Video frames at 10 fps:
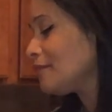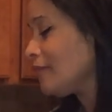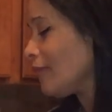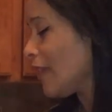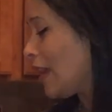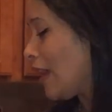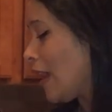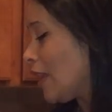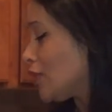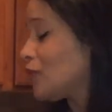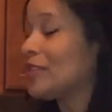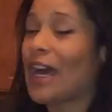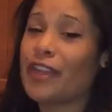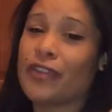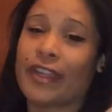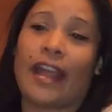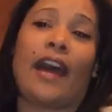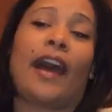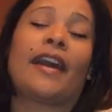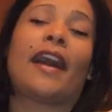To that, you can
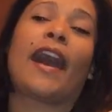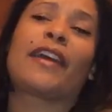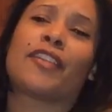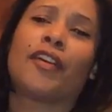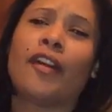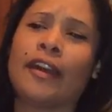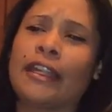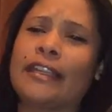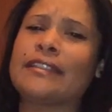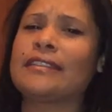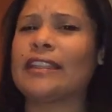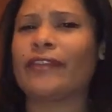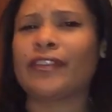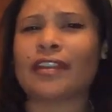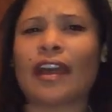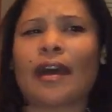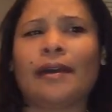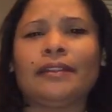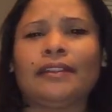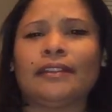add either honey,
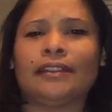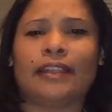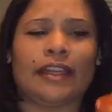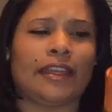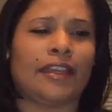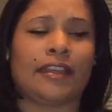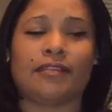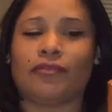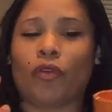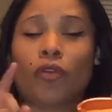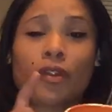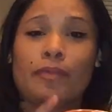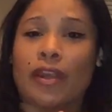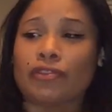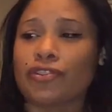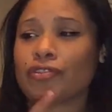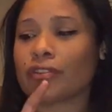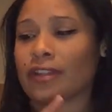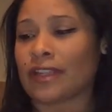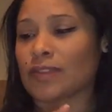stevia, or brown
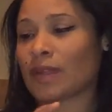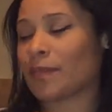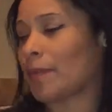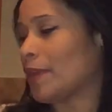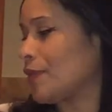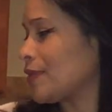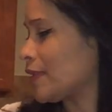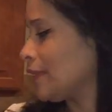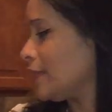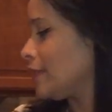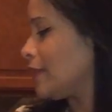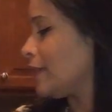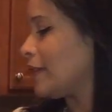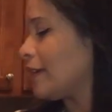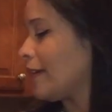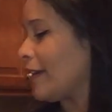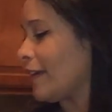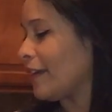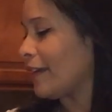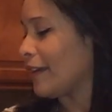sugar. That's what I'm gonna be using.
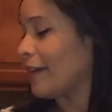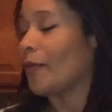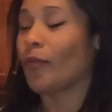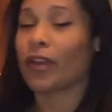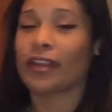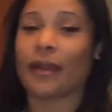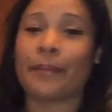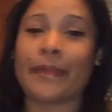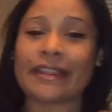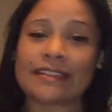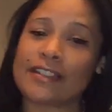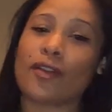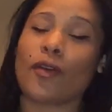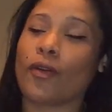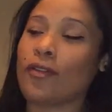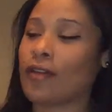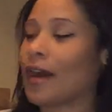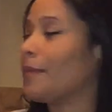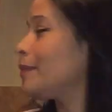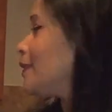We're gonna mix it all
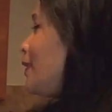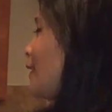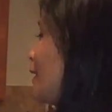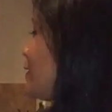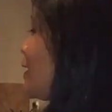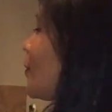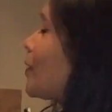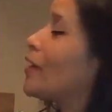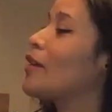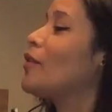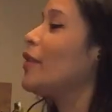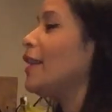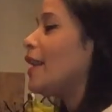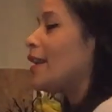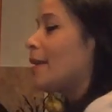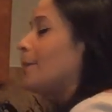up. Then we're gonna go ahead